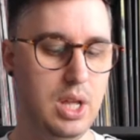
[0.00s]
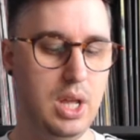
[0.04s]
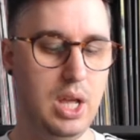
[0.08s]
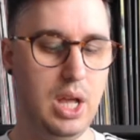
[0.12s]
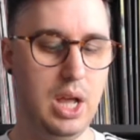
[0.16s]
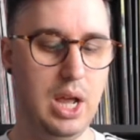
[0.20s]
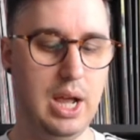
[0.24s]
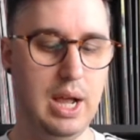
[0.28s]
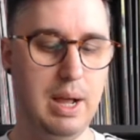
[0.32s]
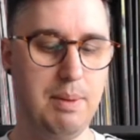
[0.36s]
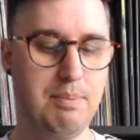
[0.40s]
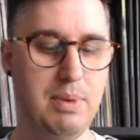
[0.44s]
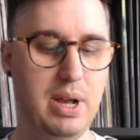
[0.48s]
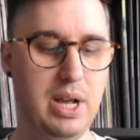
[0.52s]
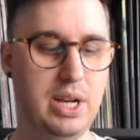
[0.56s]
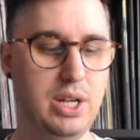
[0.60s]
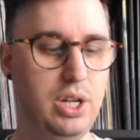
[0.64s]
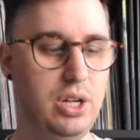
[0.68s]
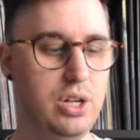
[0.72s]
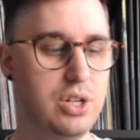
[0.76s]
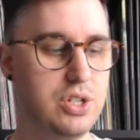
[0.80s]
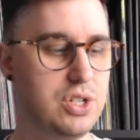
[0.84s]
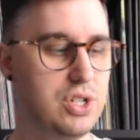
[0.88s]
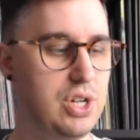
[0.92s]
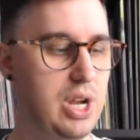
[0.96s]
Um, and
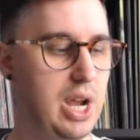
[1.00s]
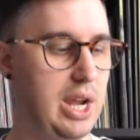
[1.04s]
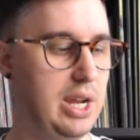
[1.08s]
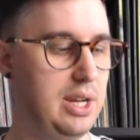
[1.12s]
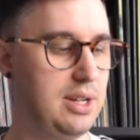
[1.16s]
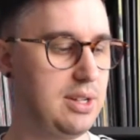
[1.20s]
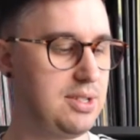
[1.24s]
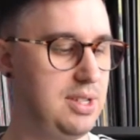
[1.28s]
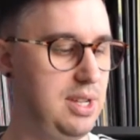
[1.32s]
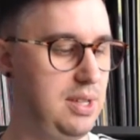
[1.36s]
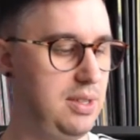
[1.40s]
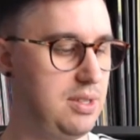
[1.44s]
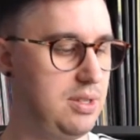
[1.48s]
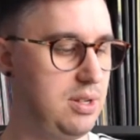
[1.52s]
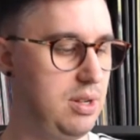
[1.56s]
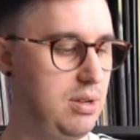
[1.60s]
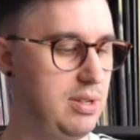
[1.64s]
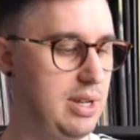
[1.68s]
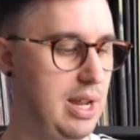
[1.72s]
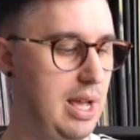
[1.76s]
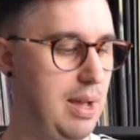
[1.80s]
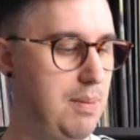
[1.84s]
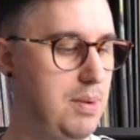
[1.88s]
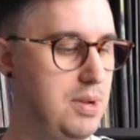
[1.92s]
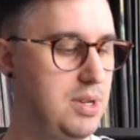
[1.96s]
you're just checking to see there's no
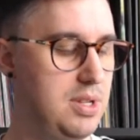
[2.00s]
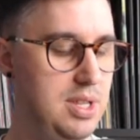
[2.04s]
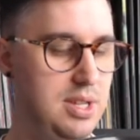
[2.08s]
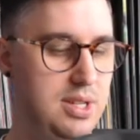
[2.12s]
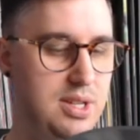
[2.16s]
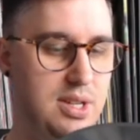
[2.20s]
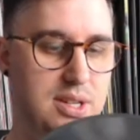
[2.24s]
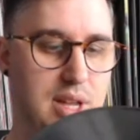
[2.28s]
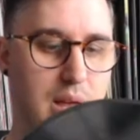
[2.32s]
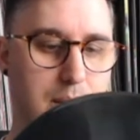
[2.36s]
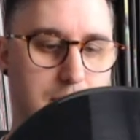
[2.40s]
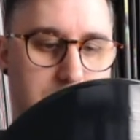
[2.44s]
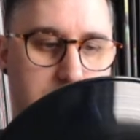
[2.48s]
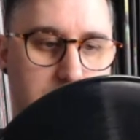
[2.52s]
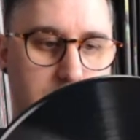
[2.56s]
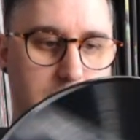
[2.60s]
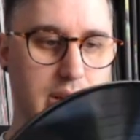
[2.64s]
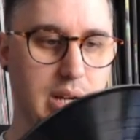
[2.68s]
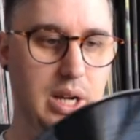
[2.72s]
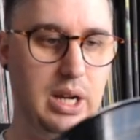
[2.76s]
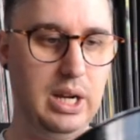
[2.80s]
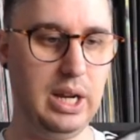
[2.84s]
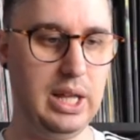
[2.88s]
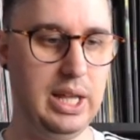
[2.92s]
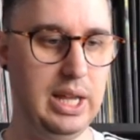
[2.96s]
damage. This is absolutely
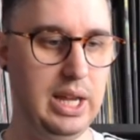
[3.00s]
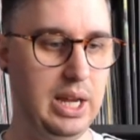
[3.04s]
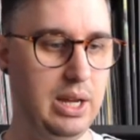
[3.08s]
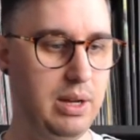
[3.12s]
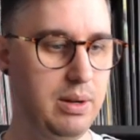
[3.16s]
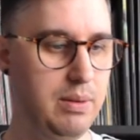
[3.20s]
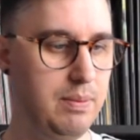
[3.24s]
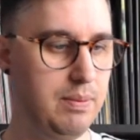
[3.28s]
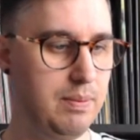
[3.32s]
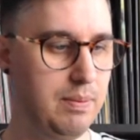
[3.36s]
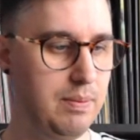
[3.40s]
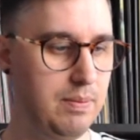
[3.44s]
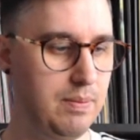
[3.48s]
clean.